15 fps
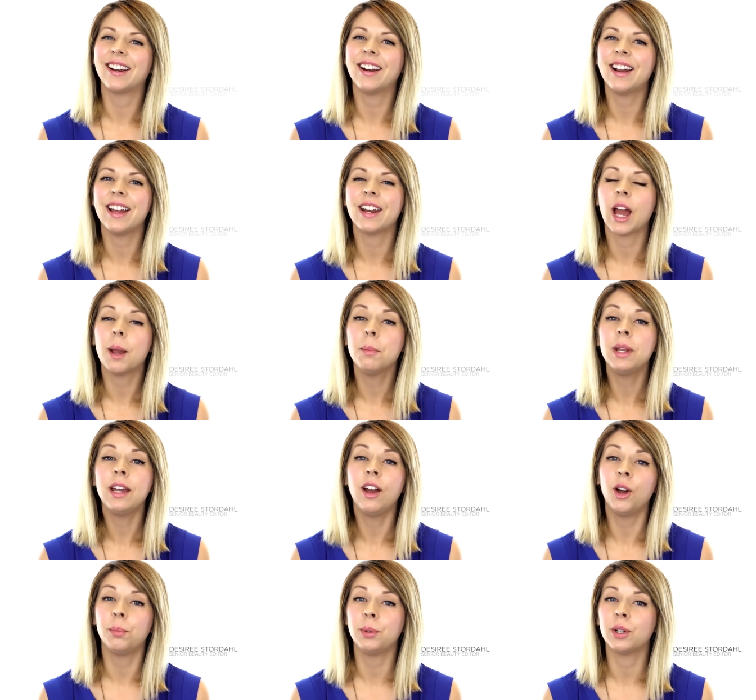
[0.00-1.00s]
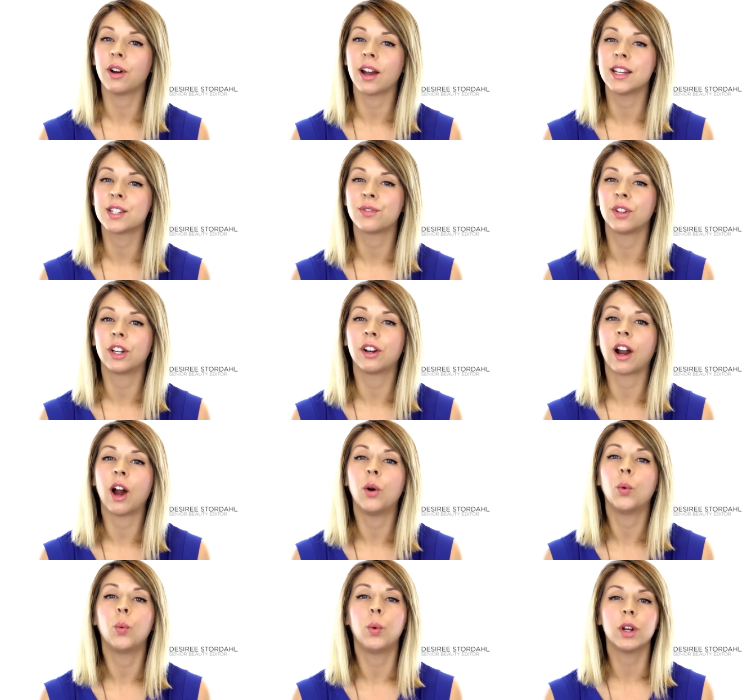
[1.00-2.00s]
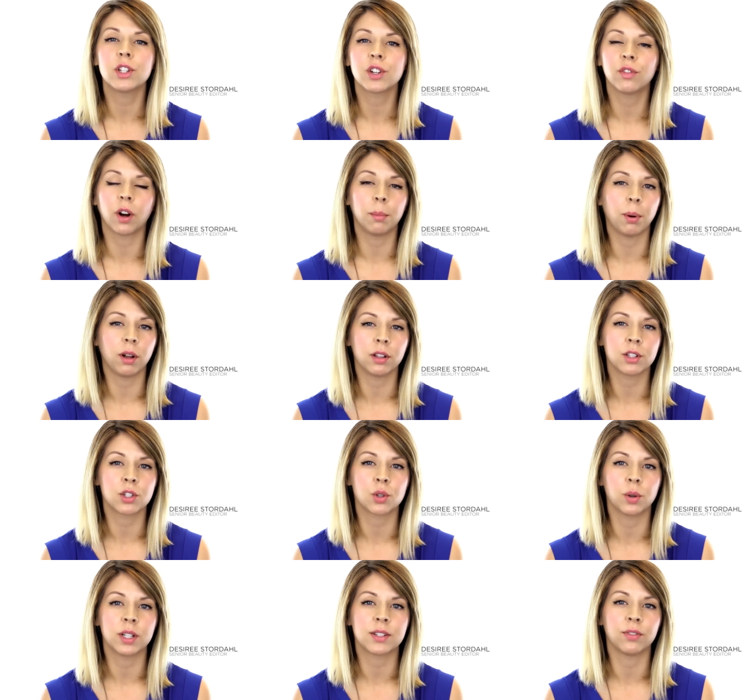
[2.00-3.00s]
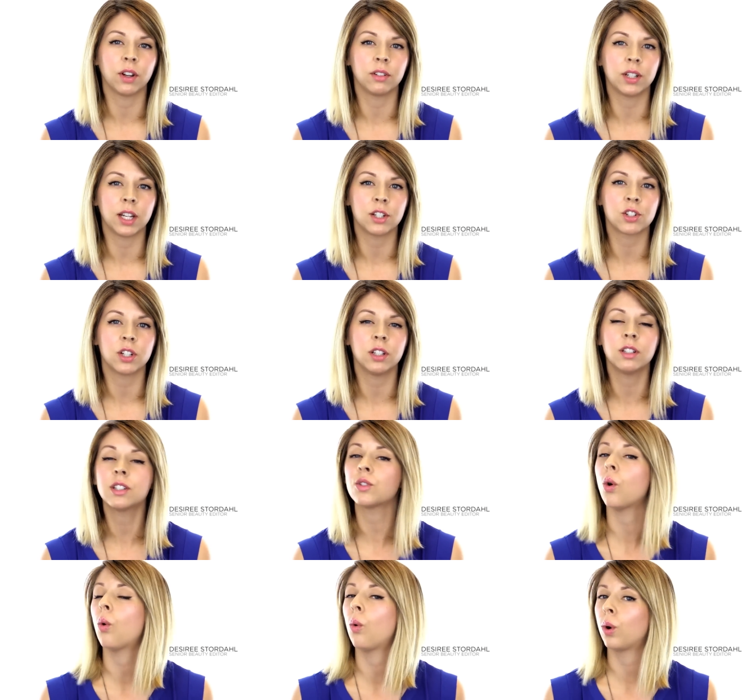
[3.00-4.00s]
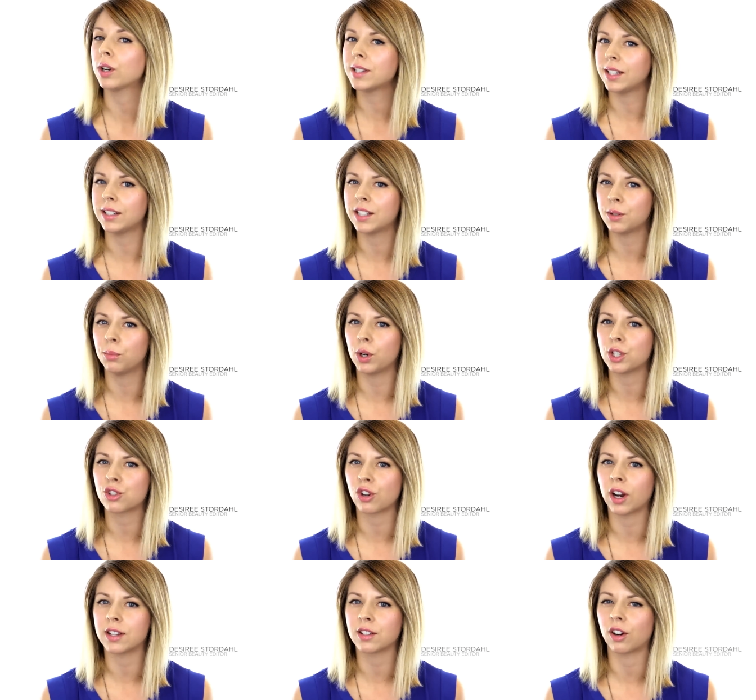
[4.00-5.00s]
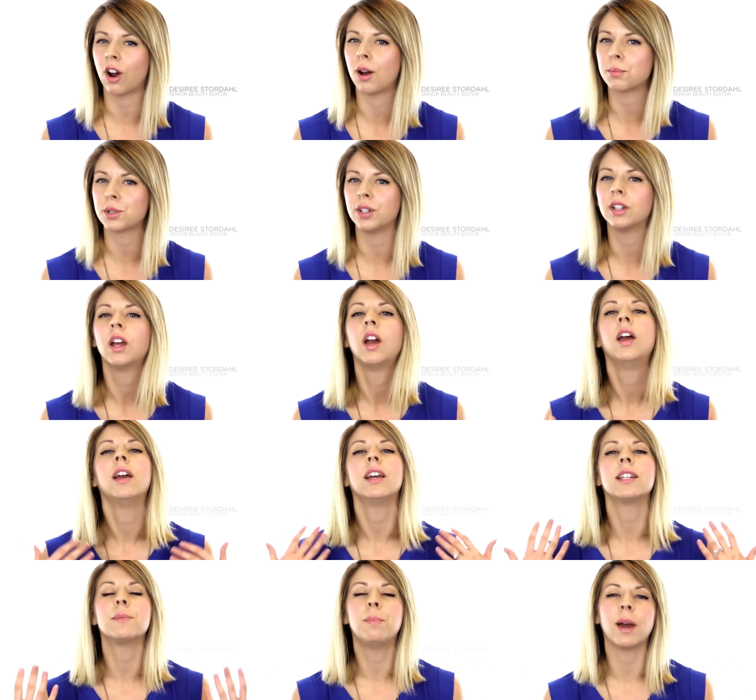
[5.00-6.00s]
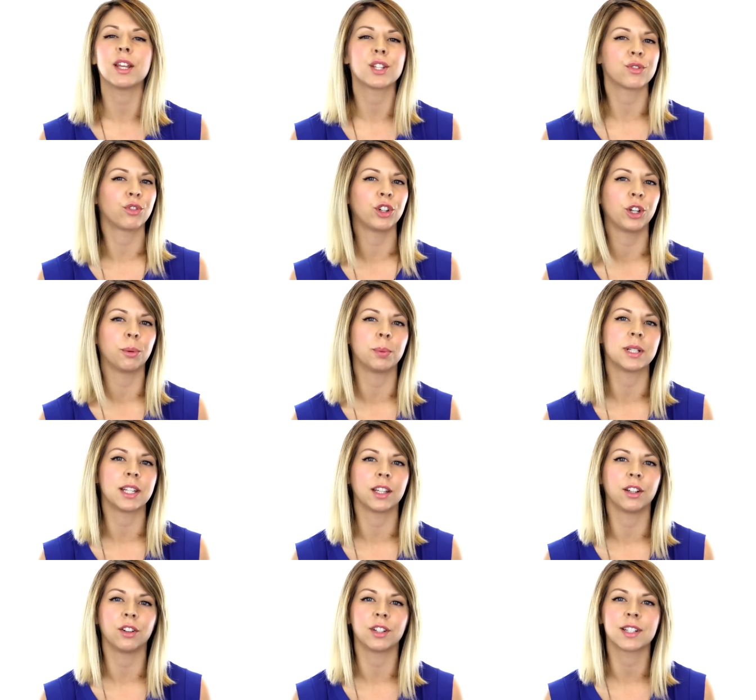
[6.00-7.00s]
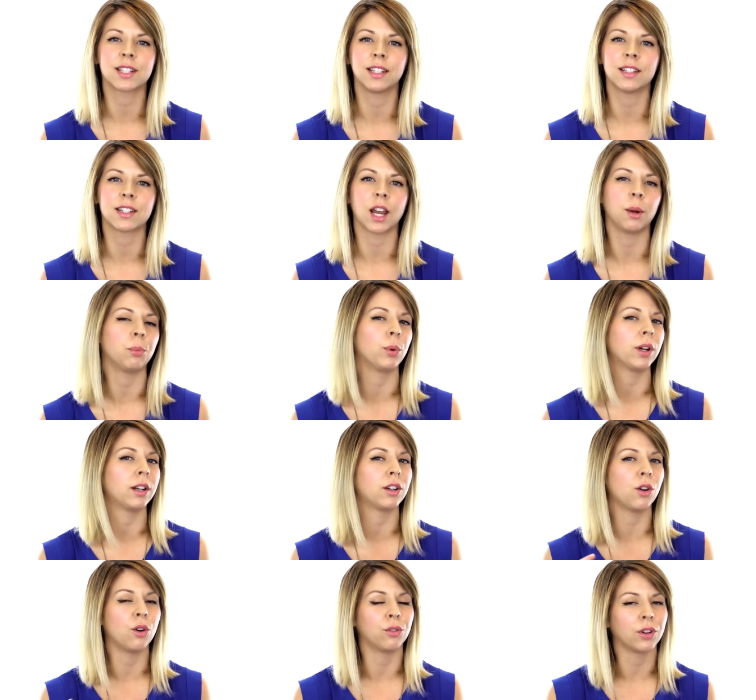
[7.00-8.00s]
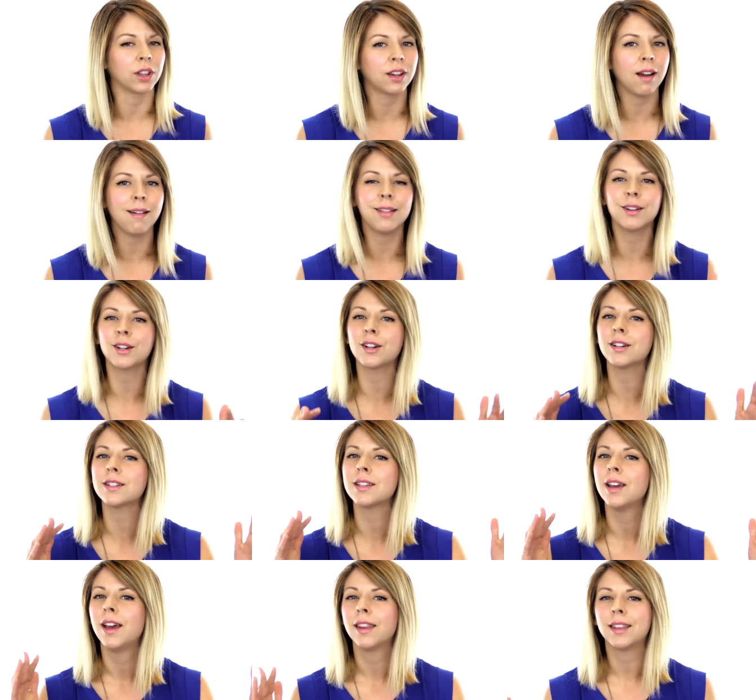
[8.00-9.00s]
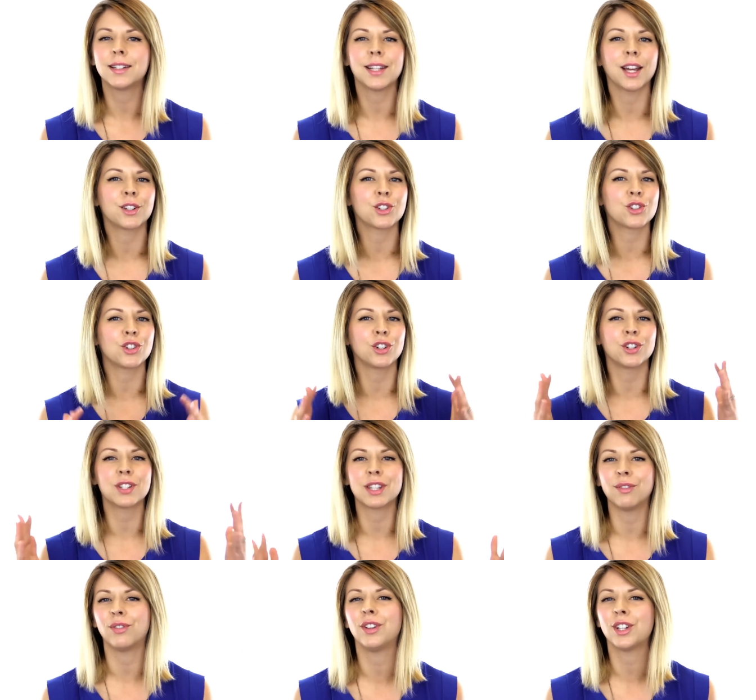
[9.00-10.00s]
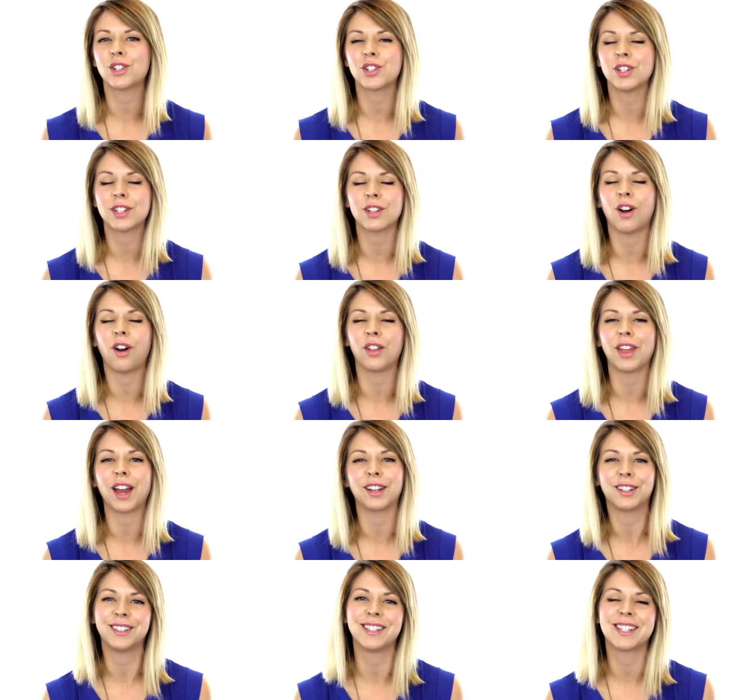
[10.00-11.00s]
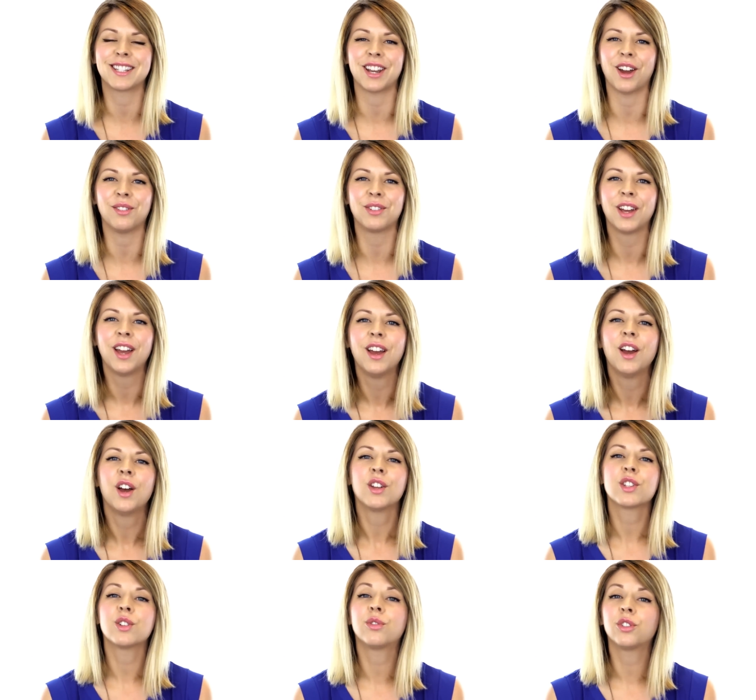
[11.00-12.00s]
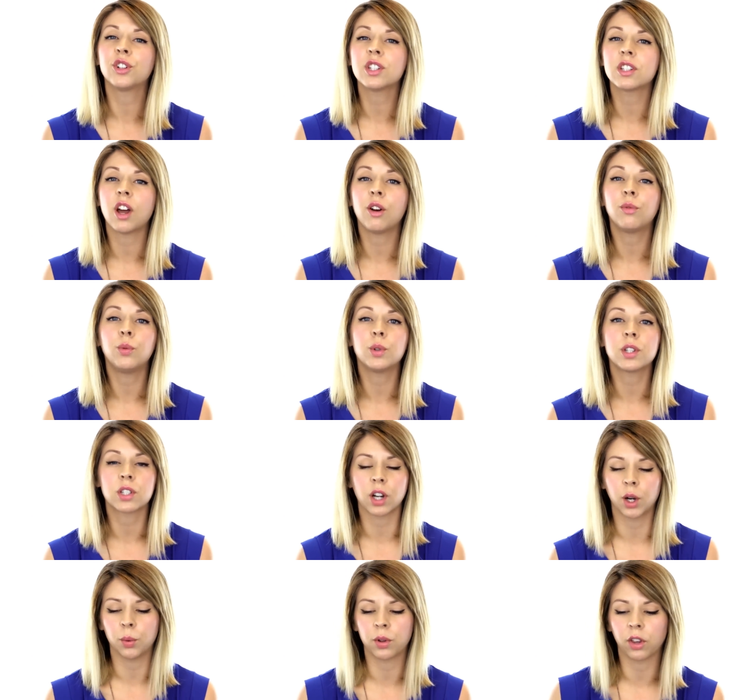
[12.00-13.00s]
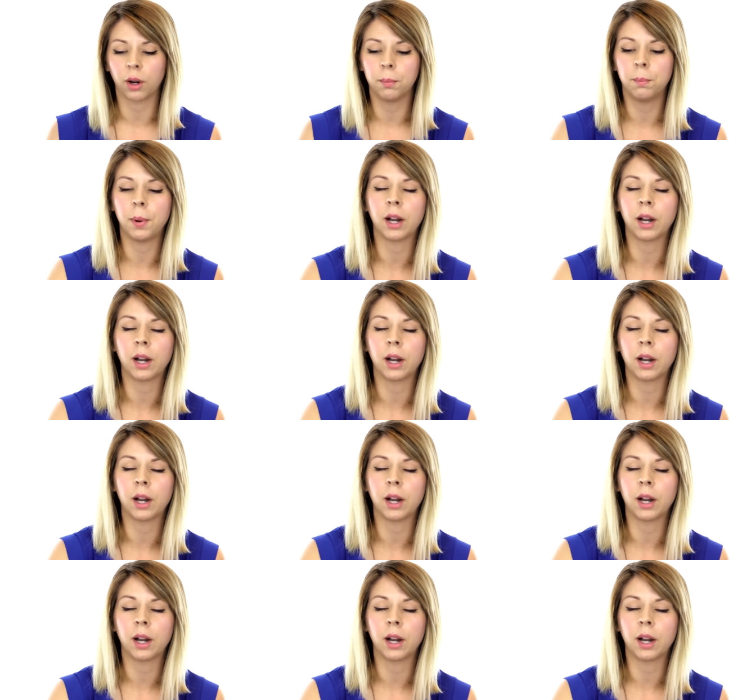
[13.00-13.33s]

here, and I'm going to help you guys figure out which of our Paula's Choice foundations or tinted moisturizer option is best for your particular skin type. We're going to go over the colors, the textures, the finishes, all that good stuff. So first off, we'll start with our